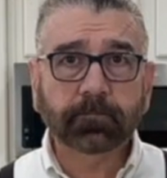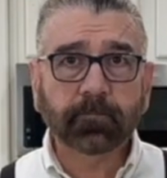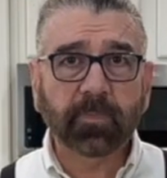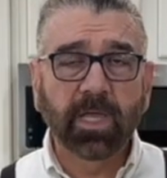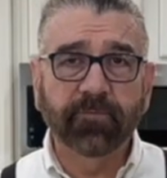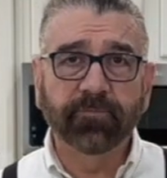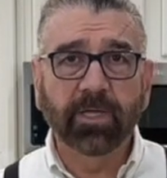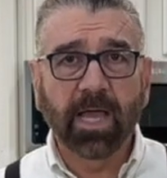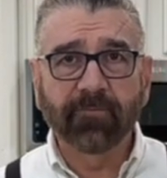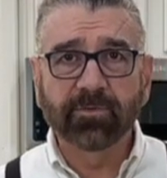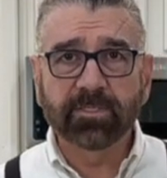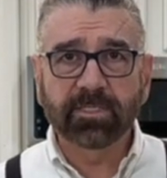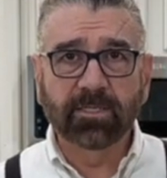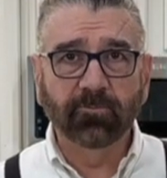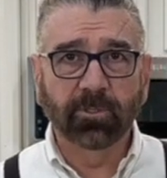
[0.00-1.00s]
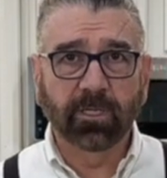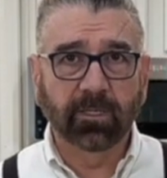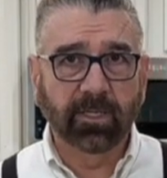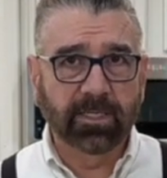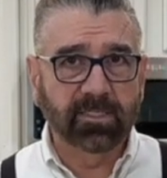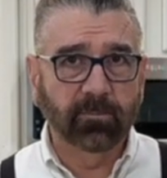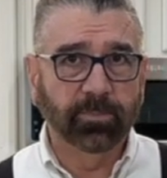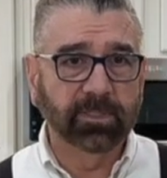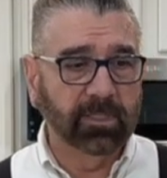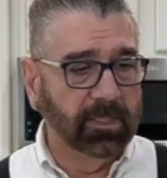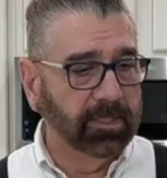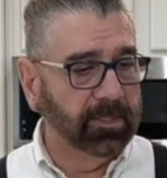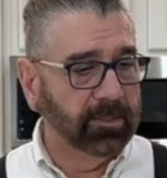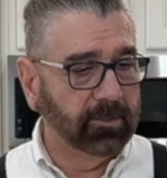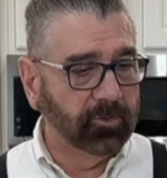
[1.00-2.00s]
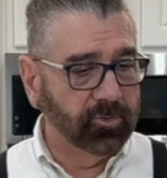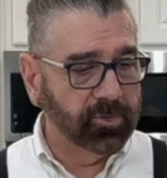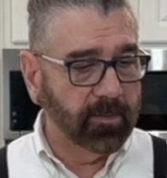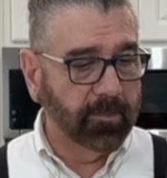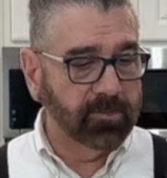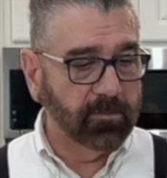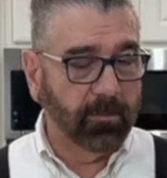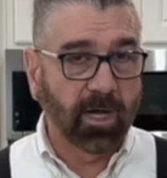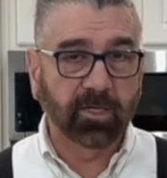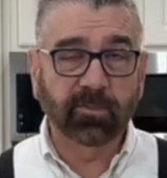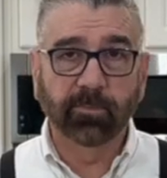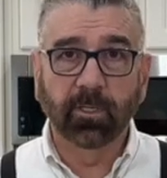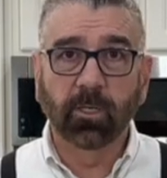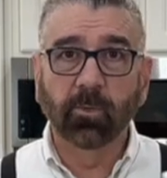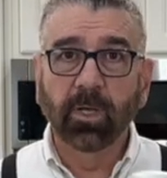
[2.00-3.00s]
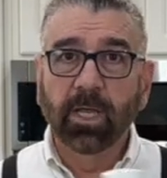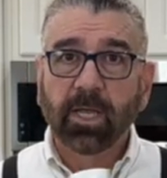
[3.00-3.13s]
If you haven't seen one of these, I'll put the link in the description box below.